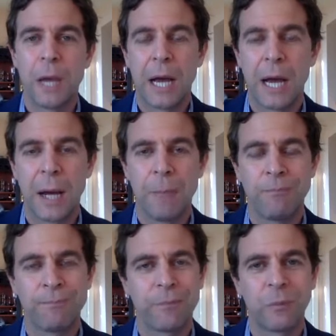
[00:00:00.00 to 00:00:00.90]

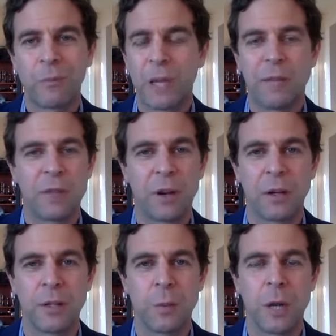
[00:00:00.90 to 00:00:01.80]
um, if there
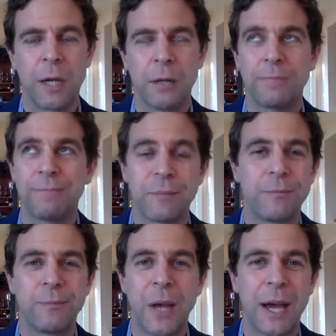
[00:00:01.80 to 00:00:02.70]
is one
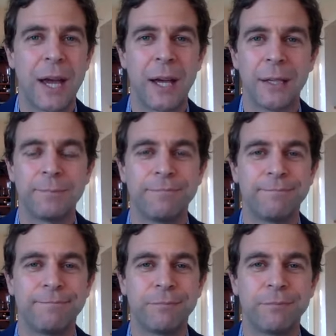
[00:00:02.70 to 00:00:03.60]
uh,
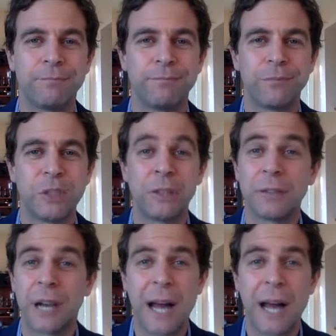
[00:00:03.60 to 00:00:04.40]
silver